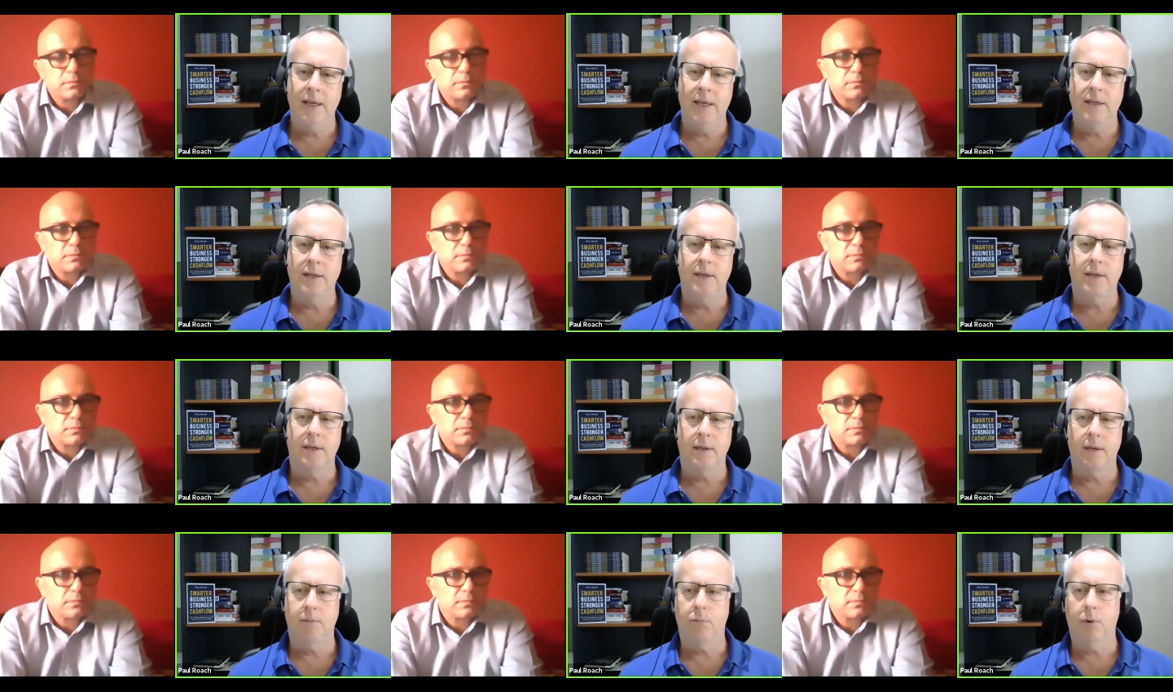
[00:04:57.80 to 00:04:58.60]

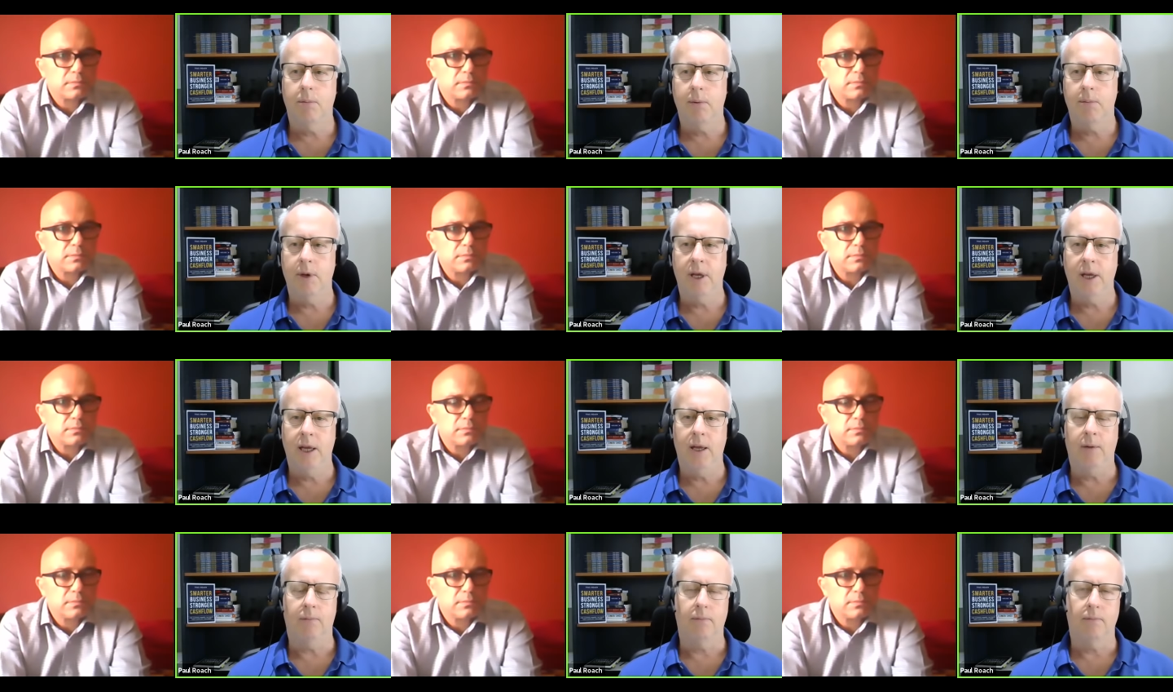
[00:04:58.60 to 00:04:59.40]
Speaker 1: is
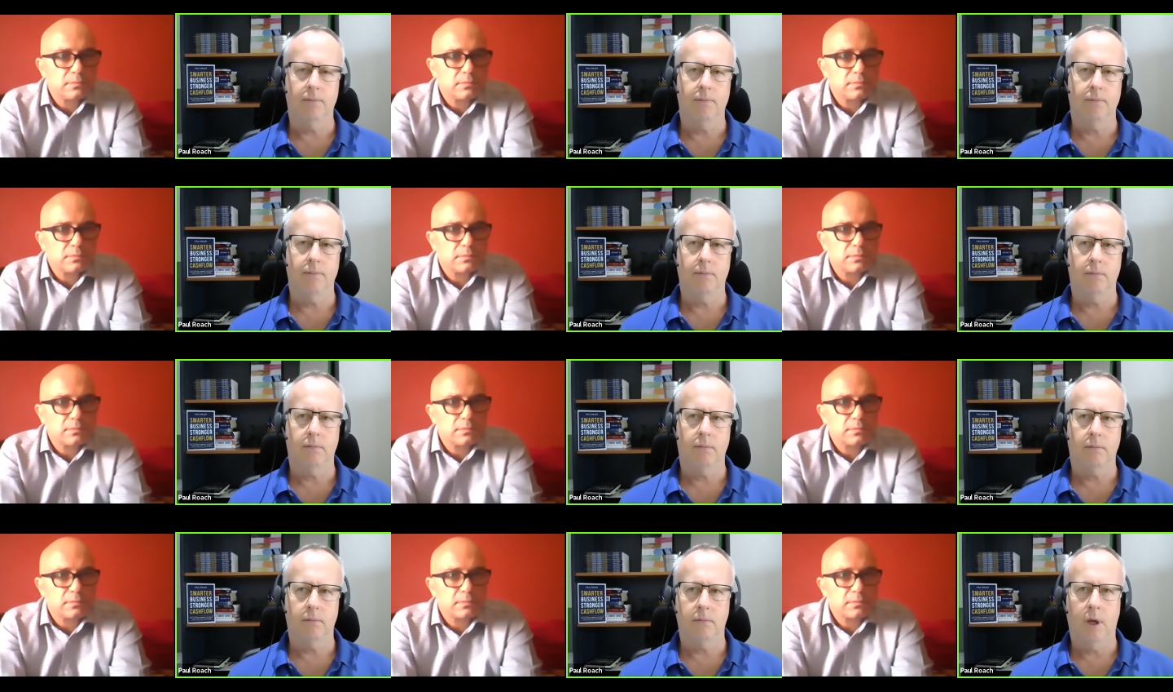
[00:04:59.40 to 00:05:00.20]
probably
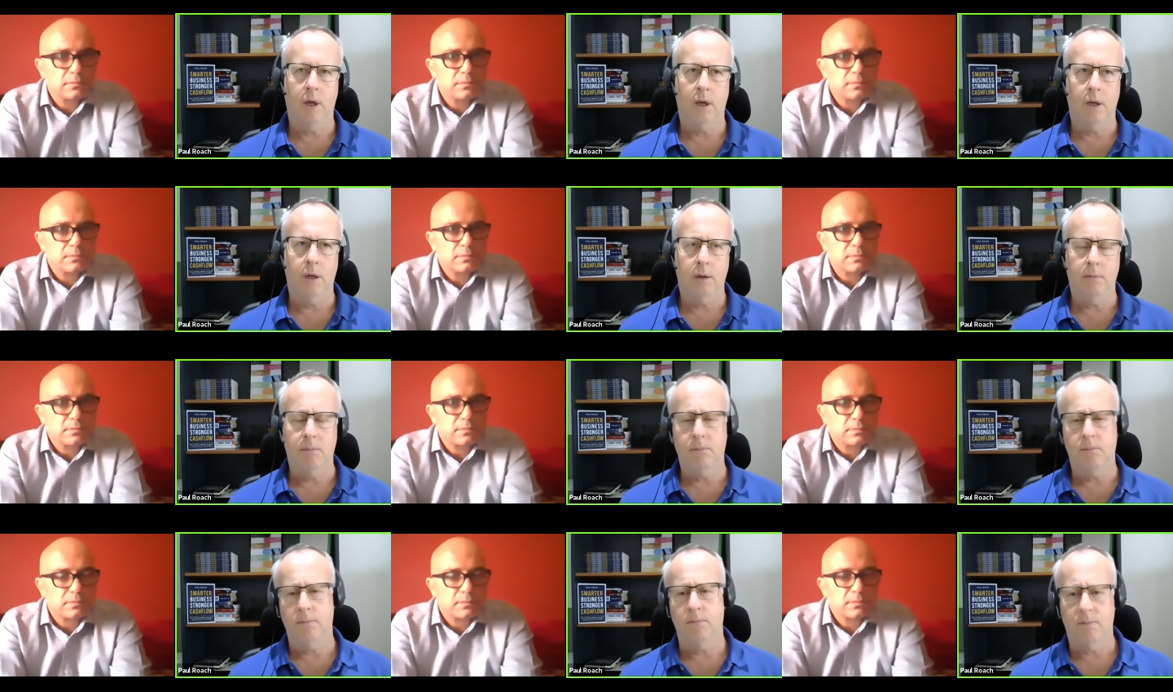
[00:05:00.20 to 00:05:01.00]

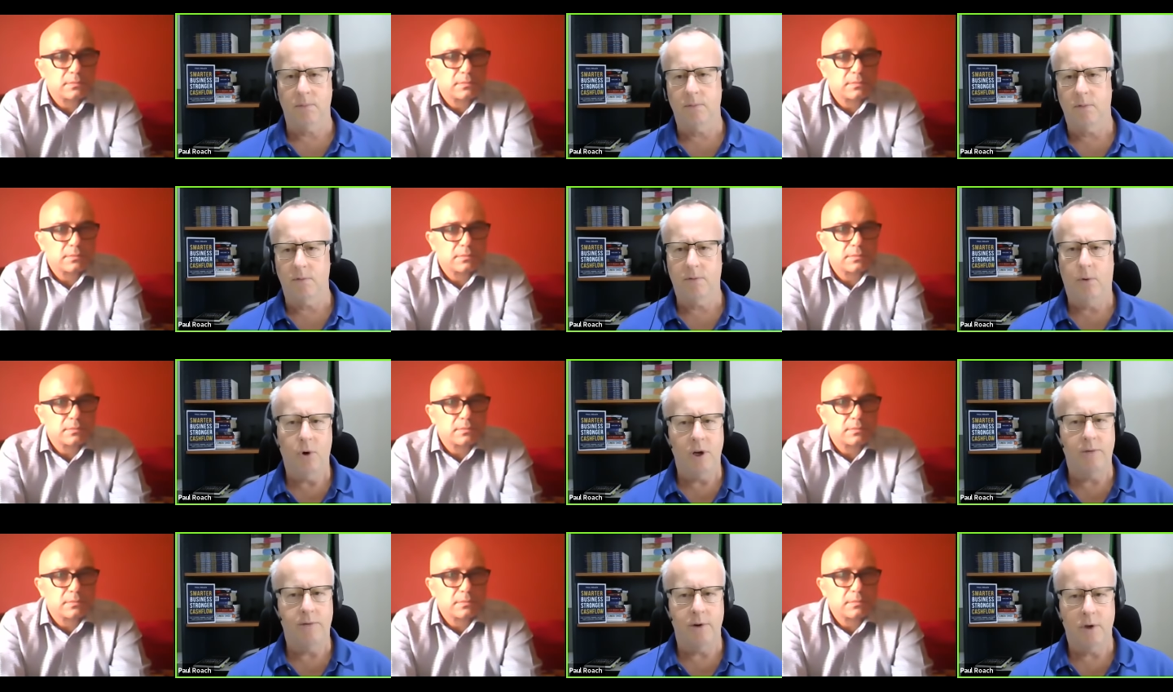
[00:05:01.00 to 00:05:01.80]
um,
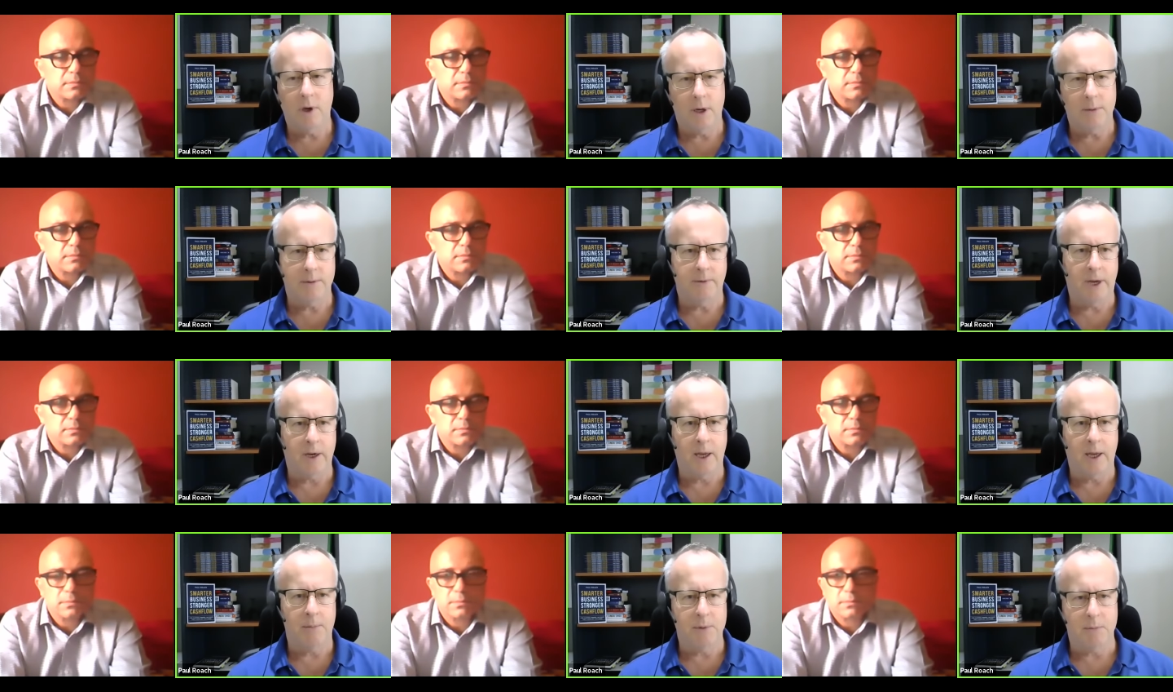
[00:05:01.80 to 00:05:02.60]
four different types of
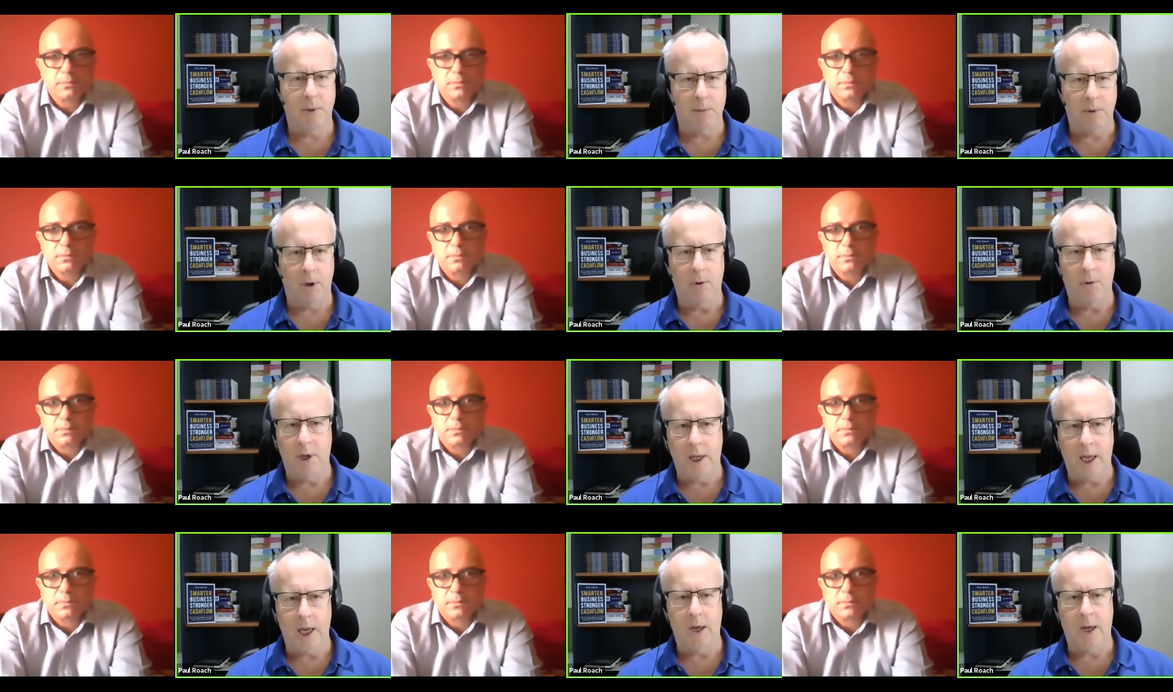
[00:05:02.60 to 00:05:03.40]
outcomes people are
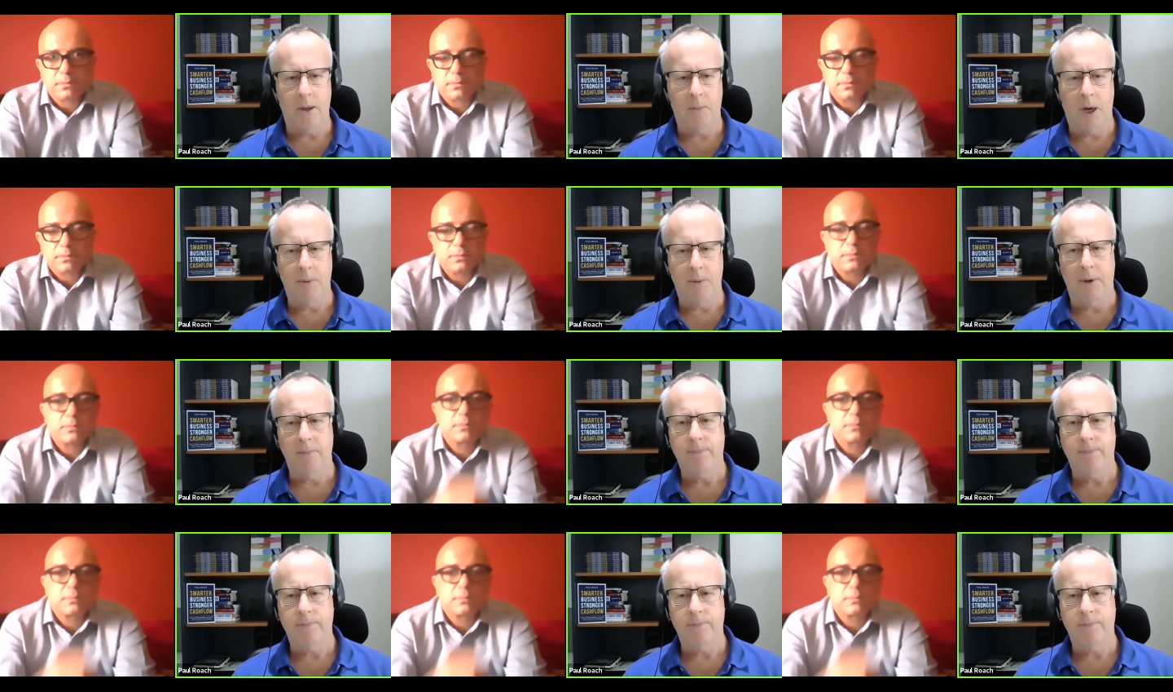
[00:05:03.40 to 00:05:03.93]
looking at at the moment.